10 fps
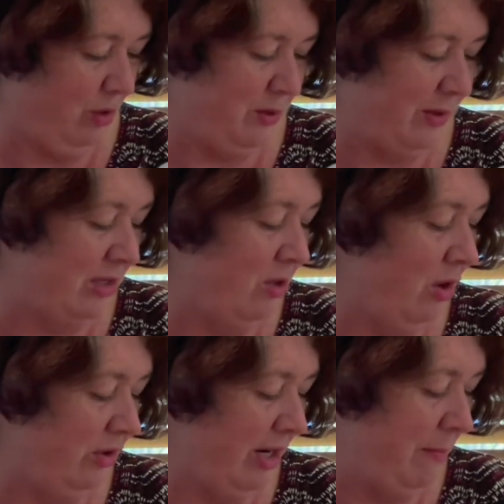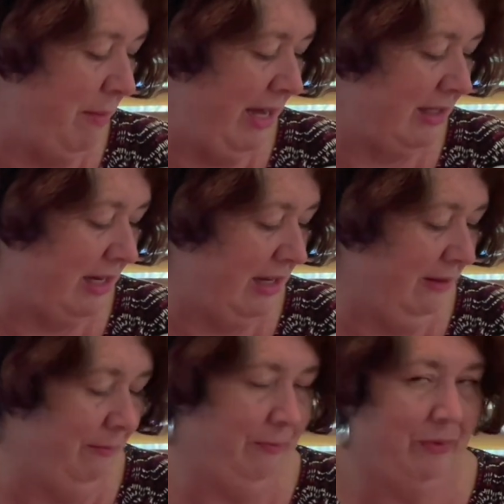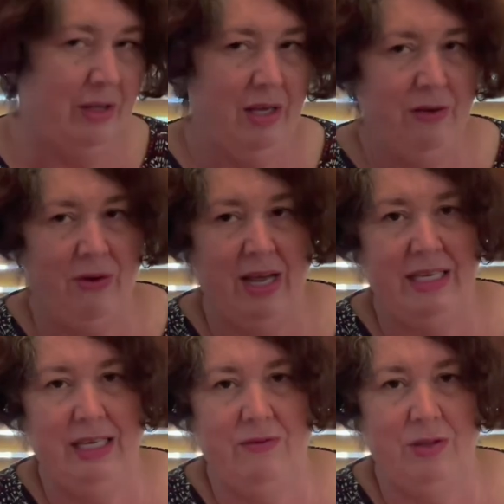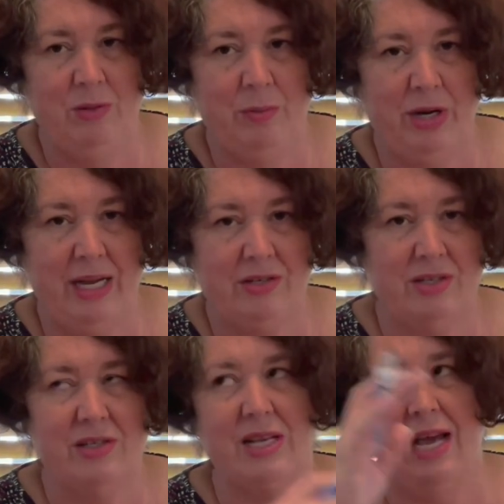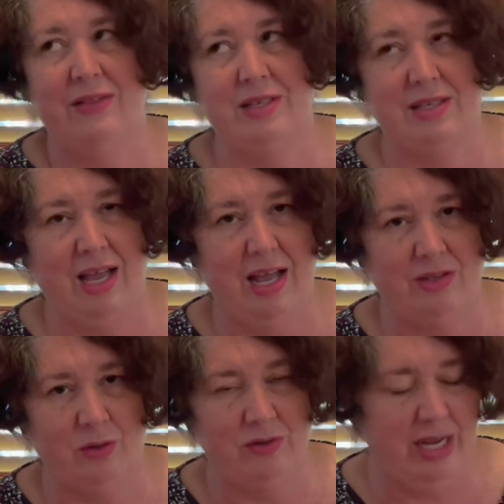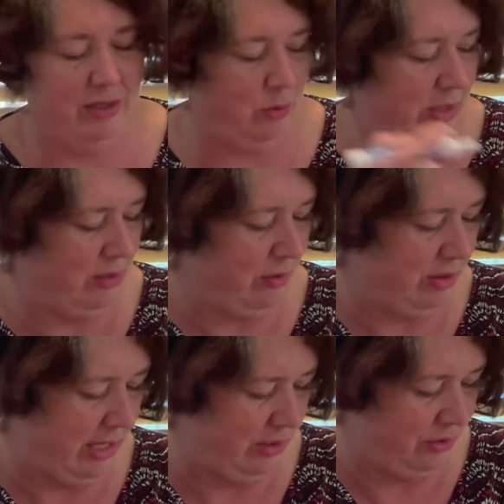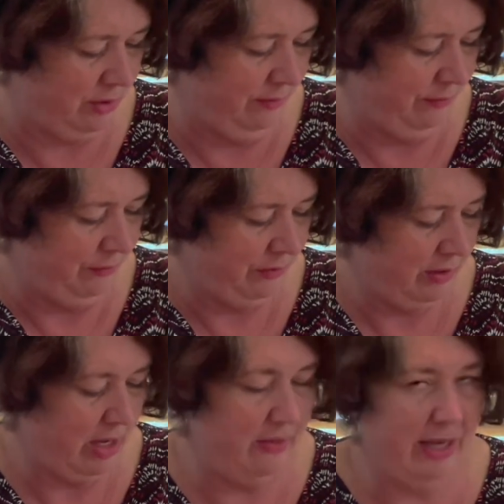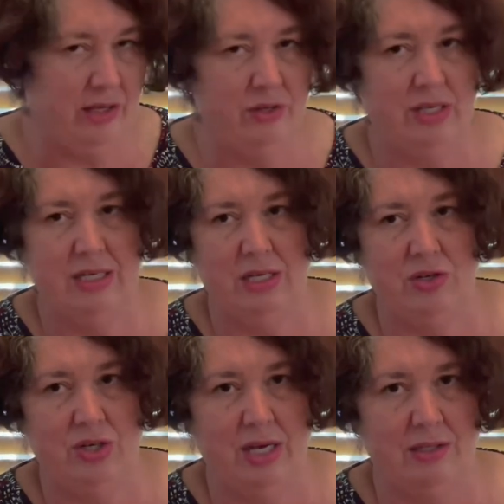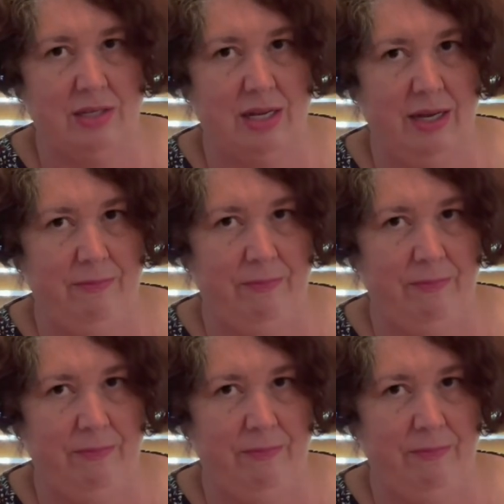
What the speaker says: So it's not going to matter if I give them the practice at the start of next week's rotation and they can do their teacher task today.